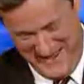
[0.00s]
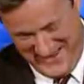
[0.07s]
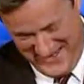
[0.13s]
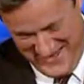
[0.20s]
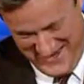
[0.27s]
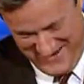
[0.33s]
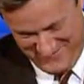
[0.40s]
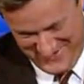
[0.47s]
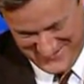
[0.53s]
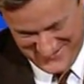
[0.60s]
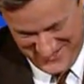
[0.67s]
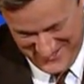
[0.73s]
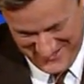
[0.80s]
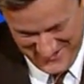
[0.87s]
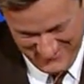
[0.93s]
Mika and I have been
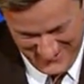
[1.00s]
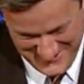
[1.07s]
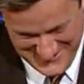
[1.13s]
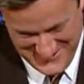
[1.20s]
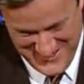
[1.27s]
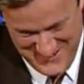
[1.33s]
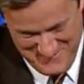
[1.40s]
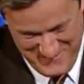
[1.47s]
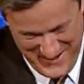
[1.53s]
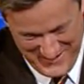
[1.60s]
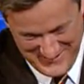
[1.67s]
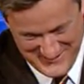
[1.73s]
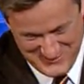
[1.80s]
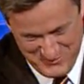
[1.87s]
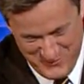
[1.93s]
talking about Sarah
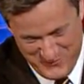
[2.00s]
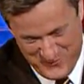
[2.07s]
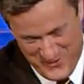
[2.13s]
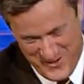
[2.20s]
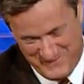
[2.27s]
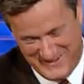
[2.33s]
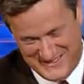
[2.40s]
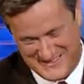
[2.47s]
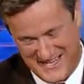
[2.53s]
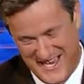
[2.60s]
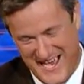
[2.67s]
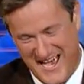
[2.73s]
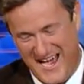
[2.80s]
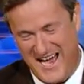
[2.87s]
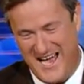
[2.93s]
Palin's performance.
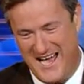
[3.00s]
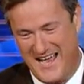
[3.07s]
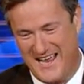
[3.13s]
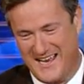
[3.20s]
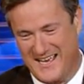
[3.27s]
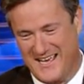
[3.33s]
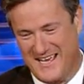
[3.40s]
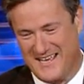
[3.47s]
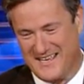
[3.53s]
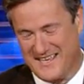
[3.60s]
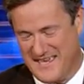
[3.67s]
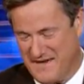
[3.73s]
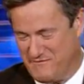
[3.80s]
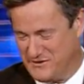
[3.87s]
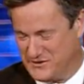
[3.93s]
Uh,
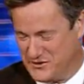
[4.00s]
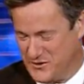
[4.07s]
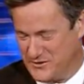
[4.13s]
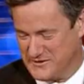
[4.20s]
give us your